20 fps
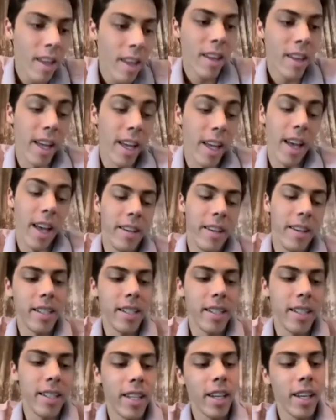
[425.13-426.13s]
he's got
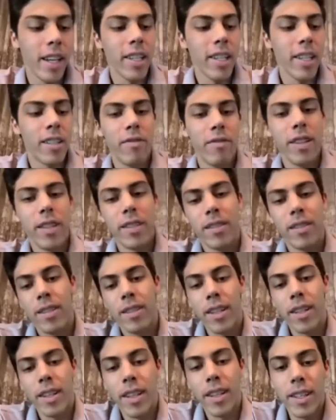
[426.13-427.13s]
great stuff. He's
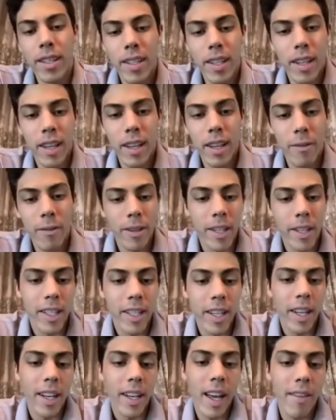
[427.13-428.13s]
he's uh, we're
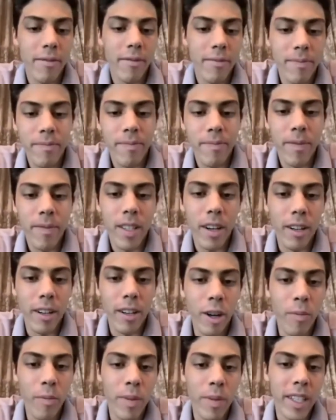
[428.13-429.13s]
excited to have him start
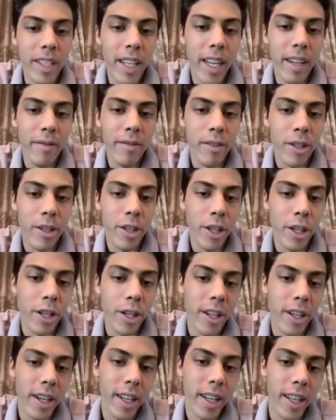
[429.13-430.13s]
opening day for
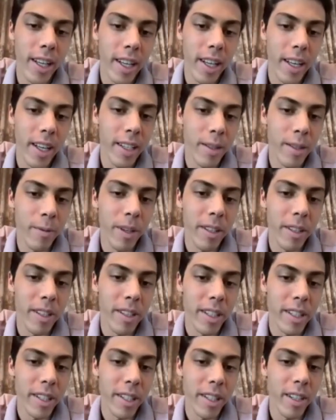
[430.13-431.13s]
sure. Uh, it's well
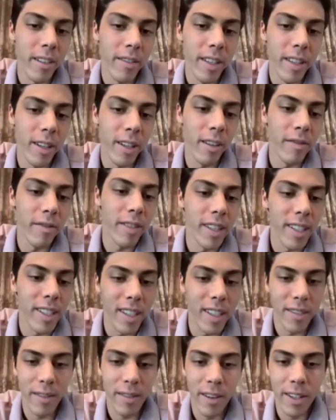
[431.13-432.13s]
deserved, and hopefully it's
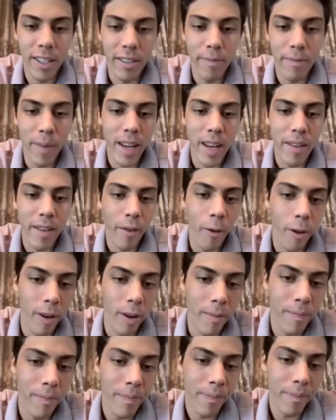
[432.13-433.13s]
the first of many for
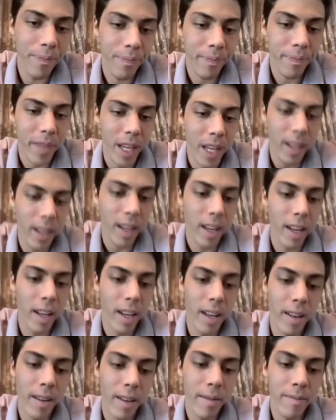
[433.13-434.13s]
him.
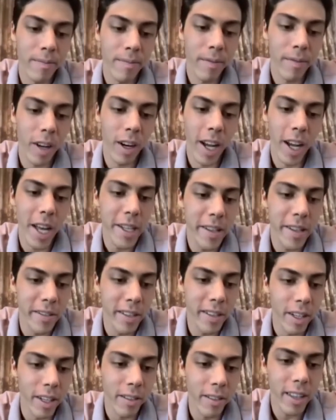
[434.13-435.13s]
Um, our guys have
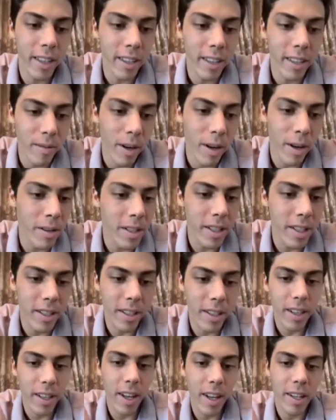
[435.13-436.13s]
looked great though. Burnes has
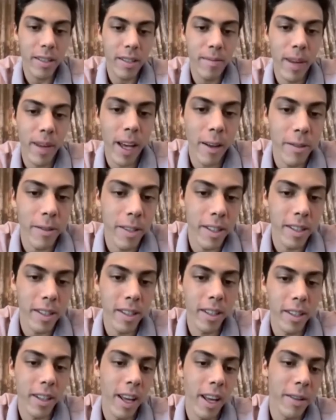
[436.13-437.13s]
looked awesome. has
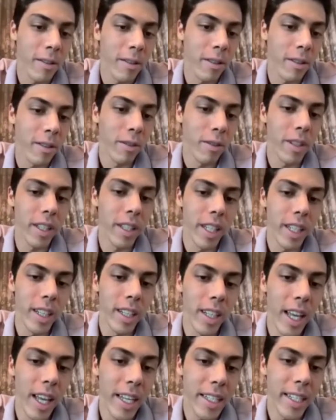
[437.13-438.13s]
looked, House looked really good
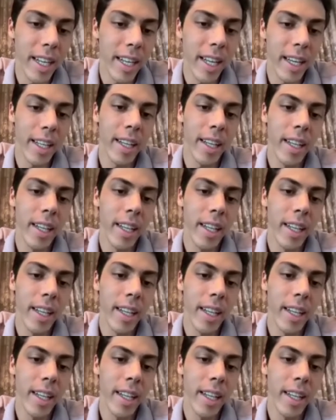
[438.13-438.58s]
last night.